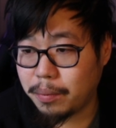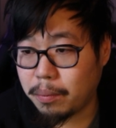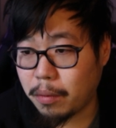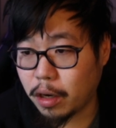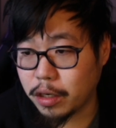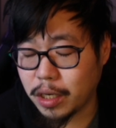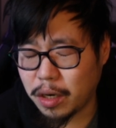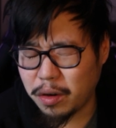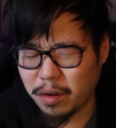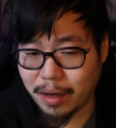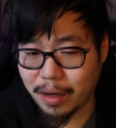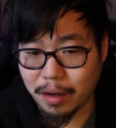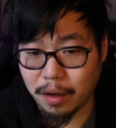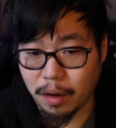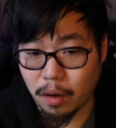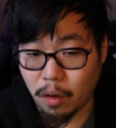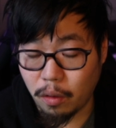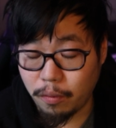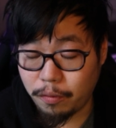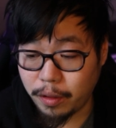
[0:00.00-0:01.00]
Marshadow
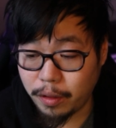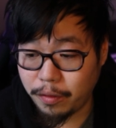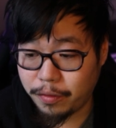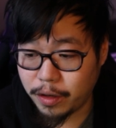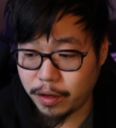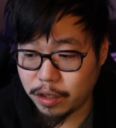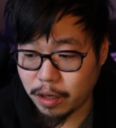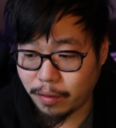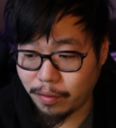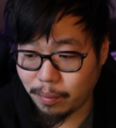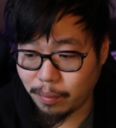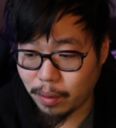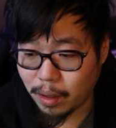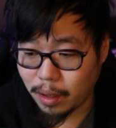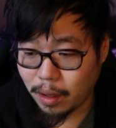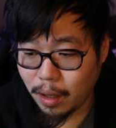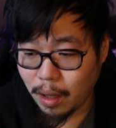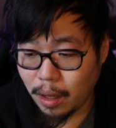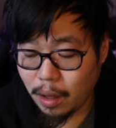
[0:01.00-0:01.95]
can hopefully finish off something.